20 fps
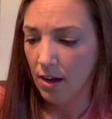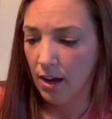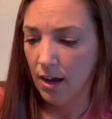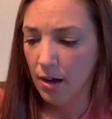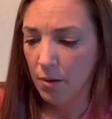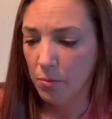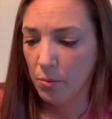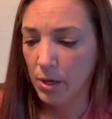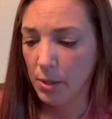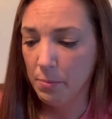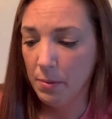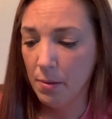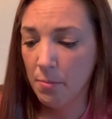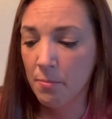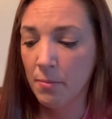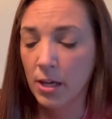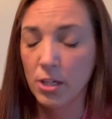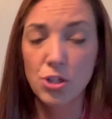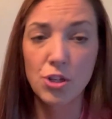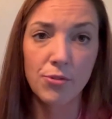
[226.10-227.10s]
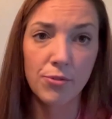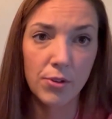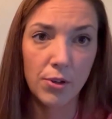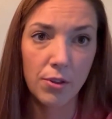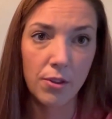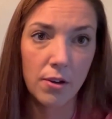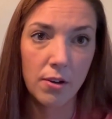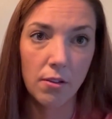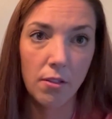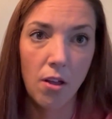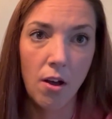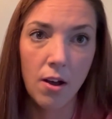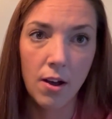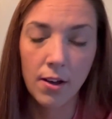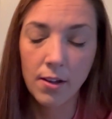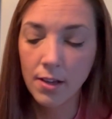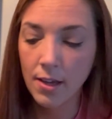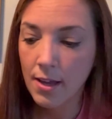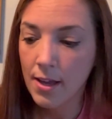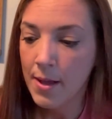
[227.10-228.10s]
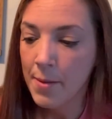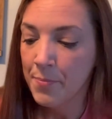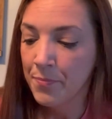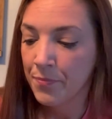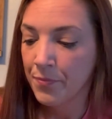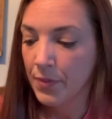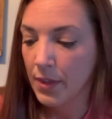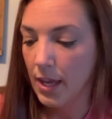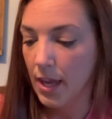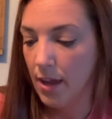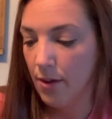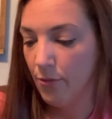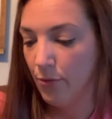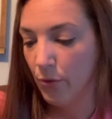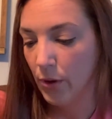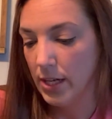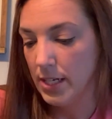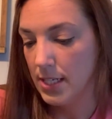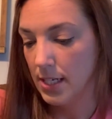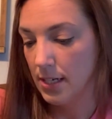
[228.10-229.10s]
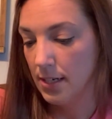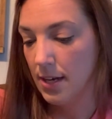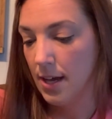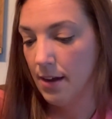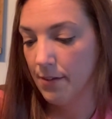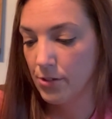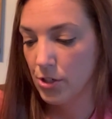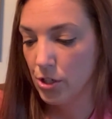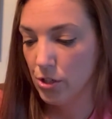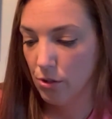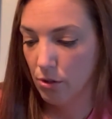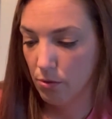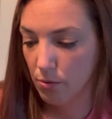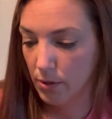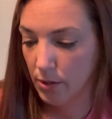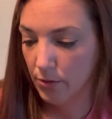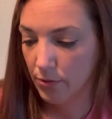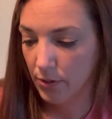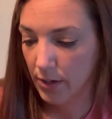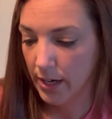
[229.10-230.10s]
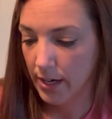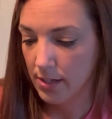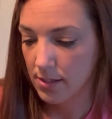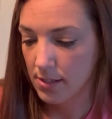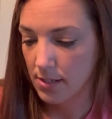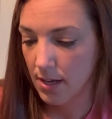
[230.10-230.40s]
We'd be much further along if we didn't have to do the roof raise.